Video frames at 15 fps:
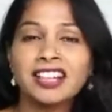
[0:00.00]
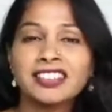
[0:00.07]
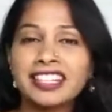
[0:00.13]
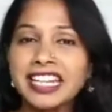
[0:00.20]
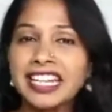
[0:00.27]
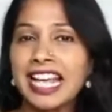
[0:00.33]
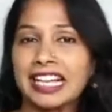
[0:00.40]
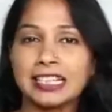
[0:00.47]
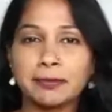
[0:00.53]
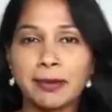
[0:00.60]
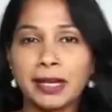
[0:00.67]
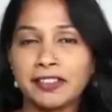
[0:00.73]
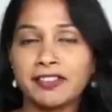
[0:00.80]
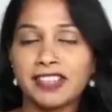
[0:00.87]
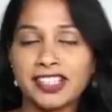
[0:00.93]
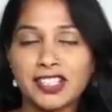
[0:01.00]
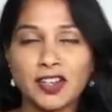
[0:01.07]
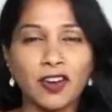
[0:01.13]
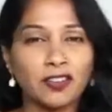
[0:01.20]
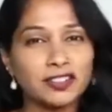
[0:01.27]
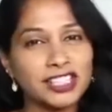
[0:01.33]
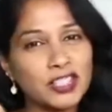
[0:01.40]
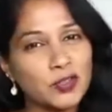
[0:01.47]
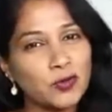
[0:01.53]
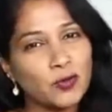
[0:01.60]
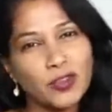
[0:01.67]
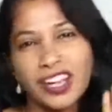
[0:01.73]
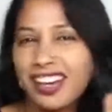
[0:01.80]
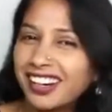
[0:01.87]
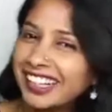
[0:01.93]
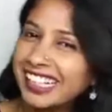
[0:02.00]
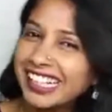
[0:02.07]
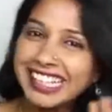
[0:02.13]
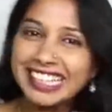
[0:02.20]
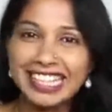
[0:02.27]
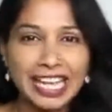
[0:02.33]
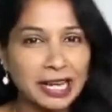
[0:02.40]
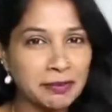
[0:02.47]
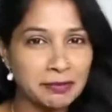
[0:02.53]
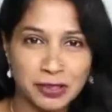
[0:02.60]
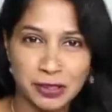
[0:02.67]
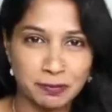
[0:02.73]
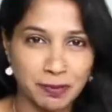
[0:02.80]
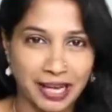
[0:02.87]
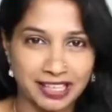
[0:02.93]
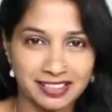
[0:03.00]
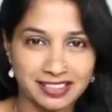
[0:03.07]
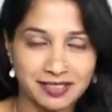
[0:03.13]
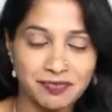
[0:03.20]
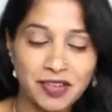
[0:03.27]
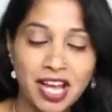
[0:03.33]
3 health benefits of this weirdly named spice.